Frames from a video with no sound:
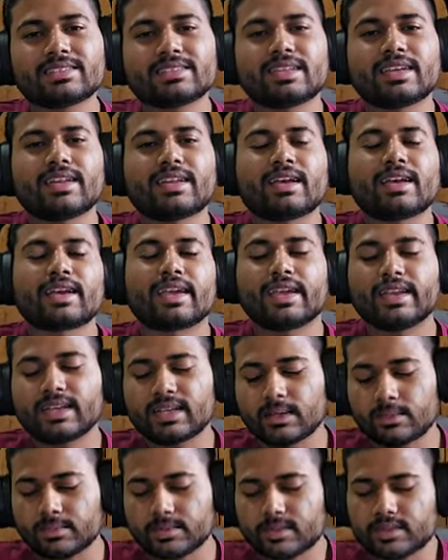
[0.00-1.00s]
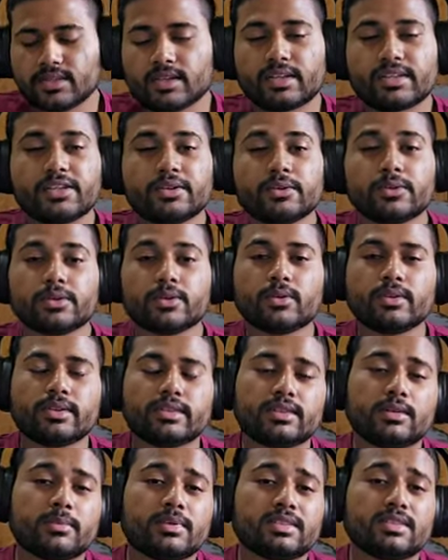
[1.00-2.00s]
Then again comes a new tool in
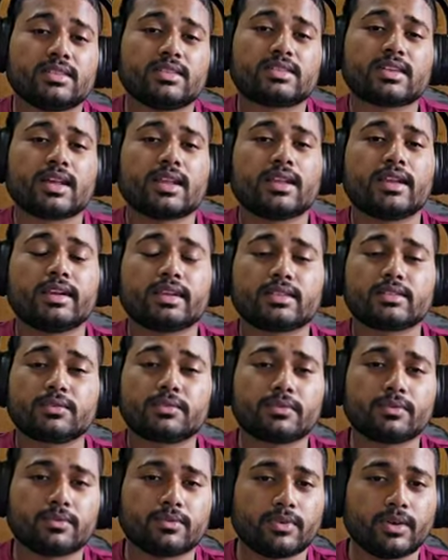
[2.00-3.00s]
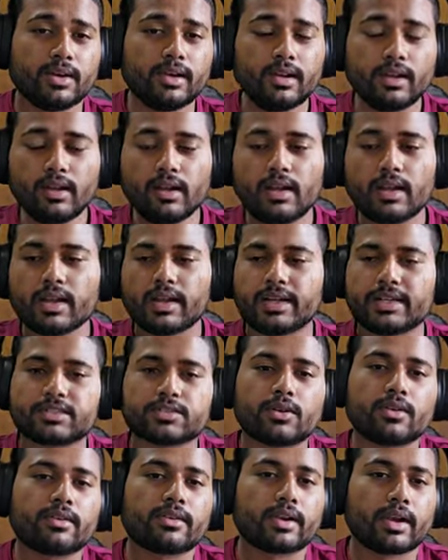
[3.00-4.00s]
the business analytics world. It is
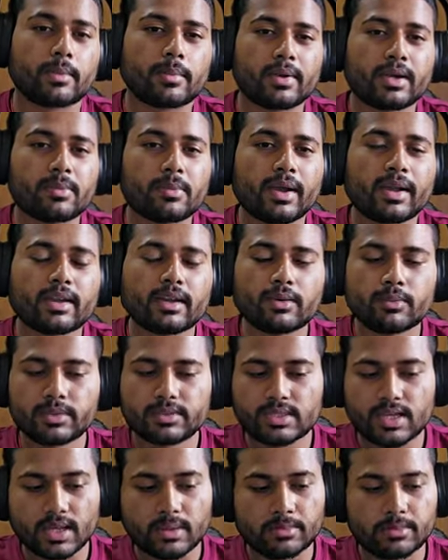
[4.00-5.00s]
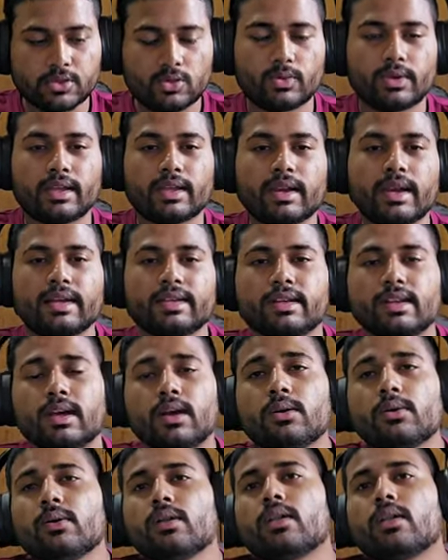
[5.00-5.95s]
called RapidMiner, which I am doing right now.